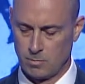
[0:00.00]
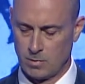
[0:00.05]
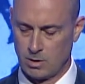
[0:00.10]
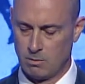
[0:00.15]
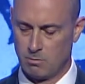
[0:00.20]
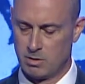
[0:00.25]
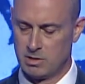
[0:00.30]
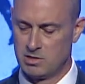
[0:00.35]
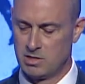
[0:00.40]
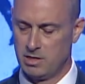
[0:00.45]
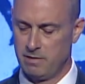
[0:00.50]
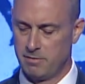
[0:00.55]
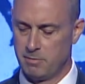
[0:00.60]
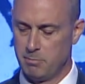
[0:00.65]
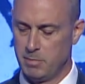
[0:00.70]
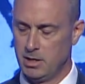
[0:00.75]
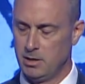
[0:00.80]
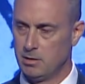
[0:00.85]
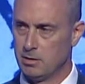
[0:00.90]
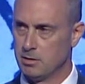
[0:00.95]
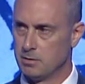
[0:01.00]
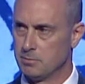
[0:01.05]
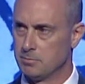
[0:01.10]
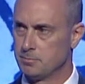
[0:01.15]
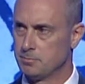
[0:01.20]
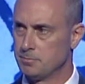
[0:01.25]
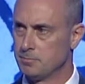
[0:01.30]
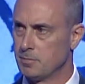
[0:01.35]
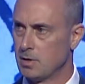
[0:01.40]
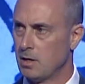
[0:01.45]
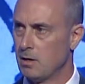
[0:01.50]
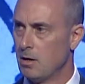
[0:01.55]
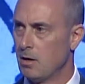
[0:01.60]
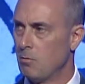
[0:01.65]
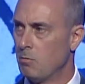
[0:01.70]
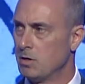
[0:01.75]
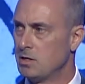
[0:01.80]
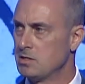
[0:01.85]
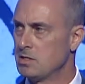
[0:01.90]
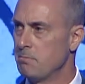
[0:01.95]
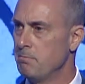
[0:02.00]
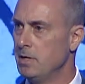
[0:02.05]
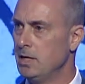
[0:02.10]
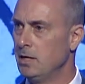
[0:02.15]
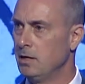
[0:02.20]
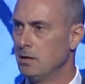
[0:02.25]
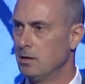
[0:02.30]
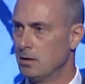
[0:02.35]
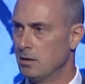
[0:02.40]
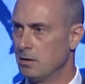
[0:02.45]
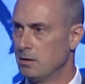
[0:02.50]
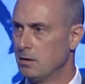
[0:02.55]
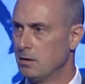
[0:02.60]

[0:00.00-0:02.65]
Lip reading: What does it even mean? What does it mean